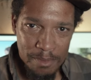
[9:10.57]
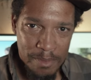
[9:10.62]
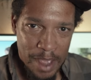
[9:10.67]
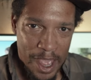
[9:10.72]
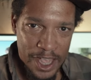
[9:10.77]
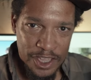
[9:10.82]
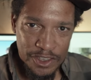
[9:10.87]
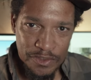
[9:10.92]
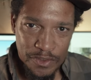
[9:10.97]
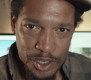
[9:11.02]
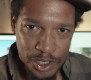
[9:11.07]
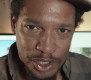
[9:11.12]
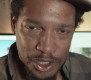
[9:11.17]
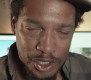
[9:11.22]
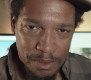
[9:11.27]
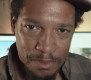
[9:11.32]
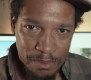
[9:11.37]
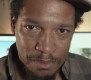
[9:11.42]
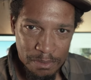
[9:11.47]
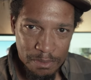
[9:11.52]
Bass
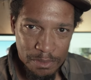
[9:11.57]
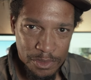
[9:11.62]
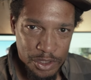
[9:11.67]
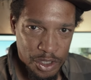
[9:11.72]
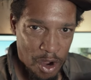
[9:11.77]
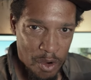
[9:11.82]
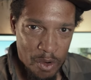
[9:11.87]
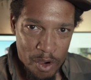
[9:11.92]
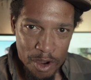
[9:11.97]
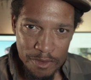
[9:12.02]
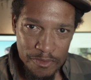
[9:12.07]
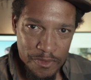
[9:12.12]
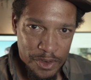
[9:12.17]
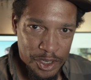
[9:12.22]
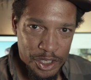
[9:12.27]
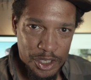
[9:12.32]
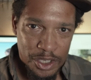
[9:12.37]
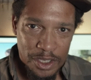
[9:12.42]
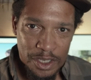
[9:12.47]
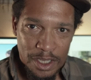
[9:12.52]
fishing, saltwater
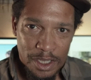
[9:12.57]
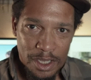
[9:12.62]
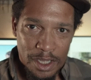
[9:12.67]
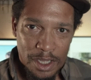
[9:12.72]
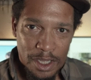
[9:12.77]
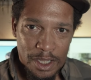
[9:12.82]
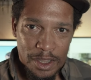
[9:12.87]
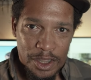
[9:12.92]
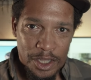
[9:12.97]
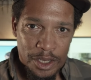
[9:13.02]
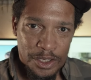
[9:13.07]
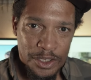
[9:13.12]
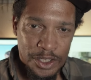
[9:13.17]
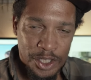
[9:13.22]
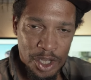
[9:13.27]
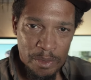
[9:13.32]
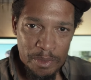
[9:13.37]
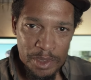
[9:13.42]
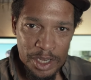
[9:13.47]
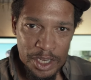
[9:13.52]
fishing, there's
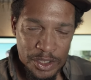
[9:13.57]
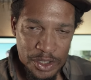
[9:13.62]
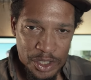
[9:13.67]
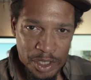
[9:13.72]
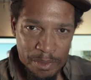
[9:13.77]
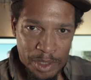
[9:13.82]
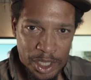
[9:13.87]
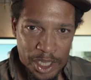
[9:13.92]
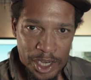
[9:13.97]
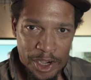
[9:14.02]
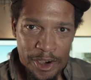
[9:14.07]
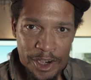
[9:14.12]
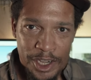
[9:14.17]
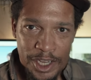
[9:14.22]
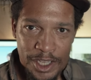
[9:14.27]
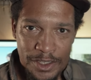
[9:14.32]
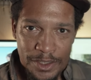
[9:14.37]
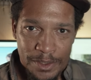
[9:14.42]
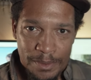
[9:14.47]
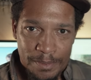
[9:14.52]
so many
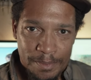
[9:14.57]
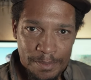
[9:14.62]
similarities.